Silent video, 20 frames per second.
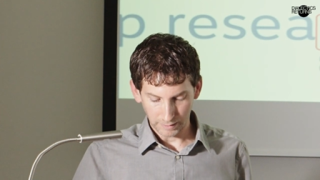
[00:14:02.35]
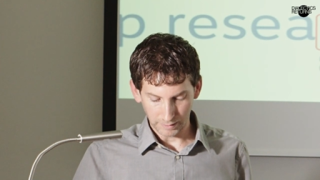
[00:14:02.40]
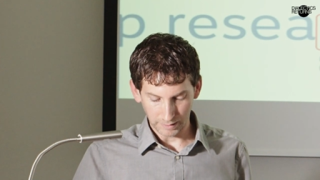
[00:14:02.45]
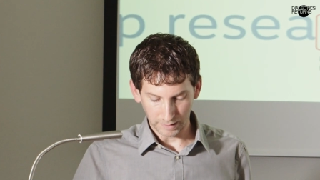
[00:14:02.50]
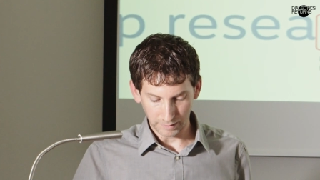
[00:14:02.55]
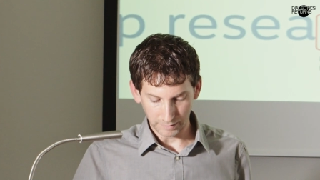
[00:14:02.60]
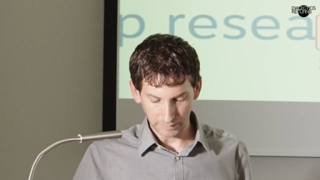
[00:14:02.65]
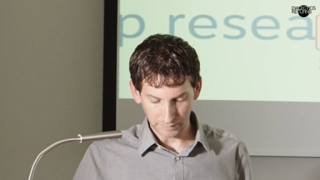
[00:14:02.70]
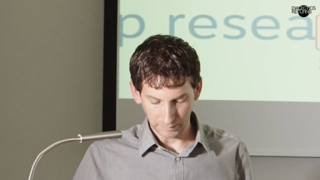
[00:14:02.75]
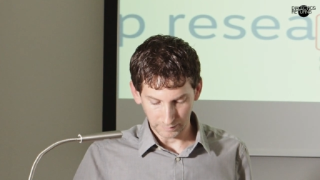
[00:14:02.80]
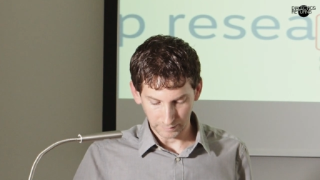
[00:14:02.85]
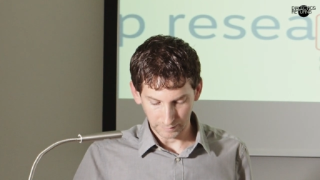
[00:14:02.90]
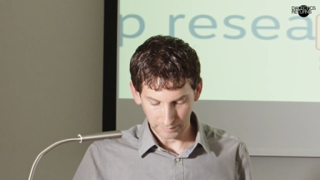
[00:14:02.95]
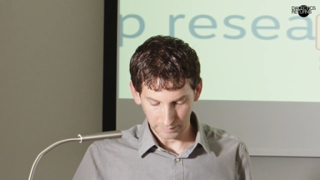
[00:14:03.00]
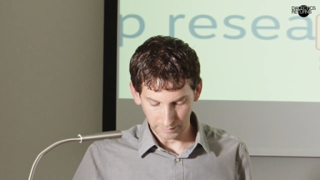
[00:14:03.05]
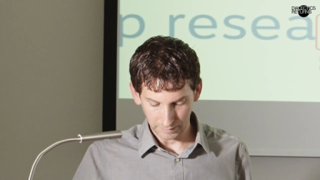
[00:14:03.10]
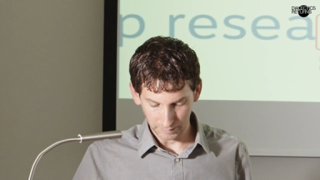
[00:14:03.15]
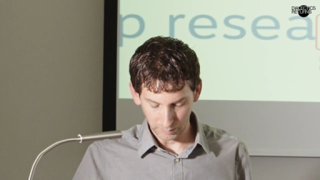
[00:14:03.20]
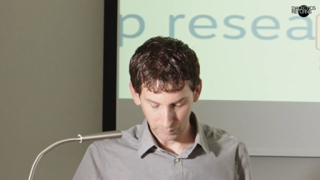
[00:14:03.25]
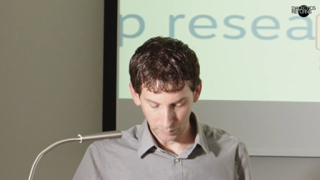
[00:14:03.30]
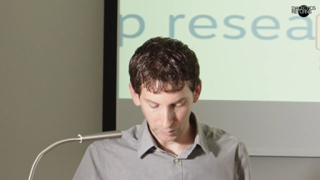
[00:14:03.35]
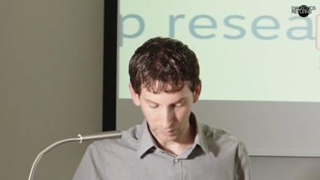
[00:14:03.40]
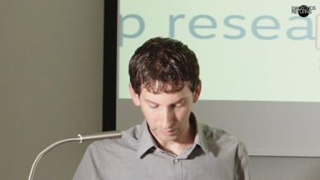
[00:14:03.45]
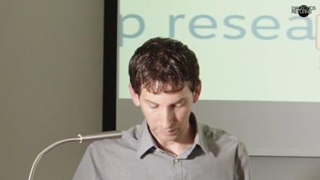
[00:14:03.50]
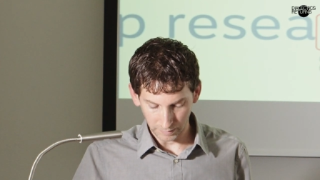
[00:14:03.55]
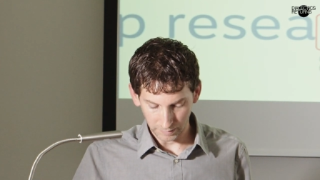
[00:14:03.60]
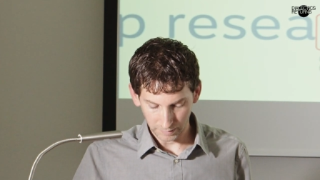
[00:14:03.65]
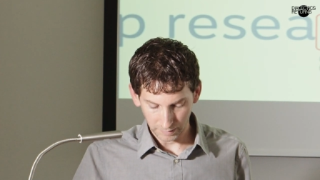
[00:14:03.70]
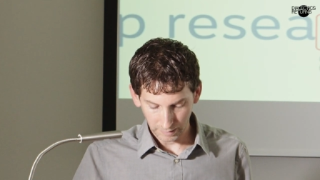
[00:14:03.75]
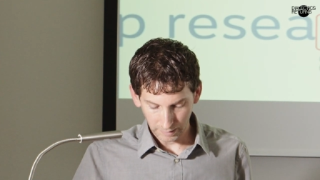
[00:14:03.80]
uh, is, is
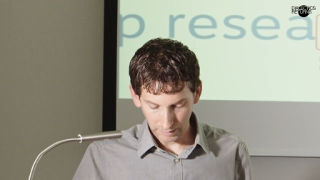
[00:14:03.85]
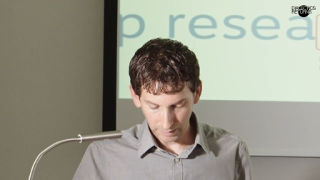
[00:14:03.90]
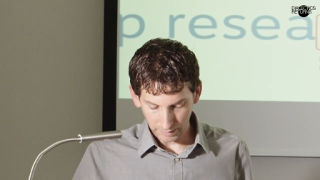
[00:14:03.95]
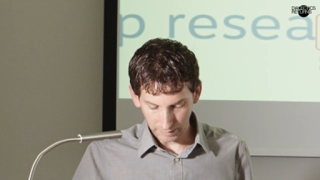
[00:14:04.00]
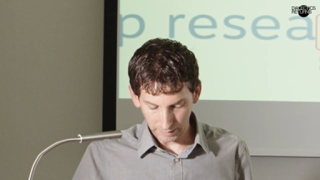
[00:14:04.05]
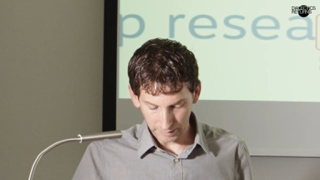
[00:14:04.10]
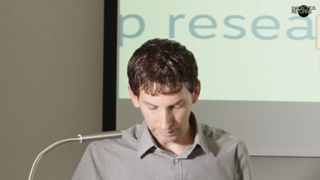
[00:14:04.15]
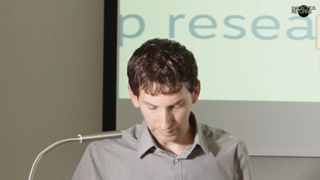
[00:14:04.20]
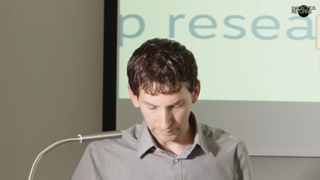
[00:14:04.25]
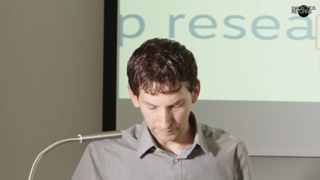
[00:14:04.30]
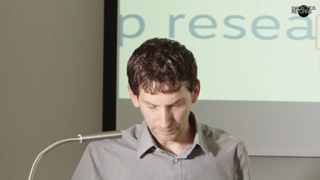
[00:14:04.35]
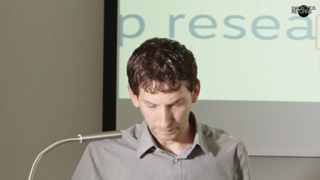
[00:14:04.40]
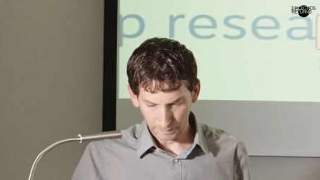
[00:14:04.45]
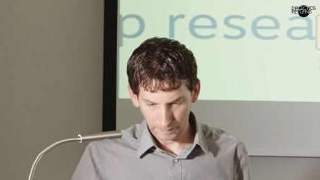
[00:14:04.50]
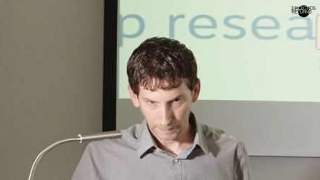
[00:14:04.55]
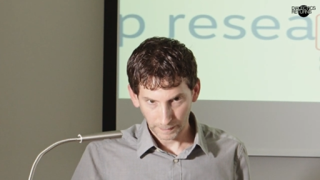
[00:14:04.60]
important. Um,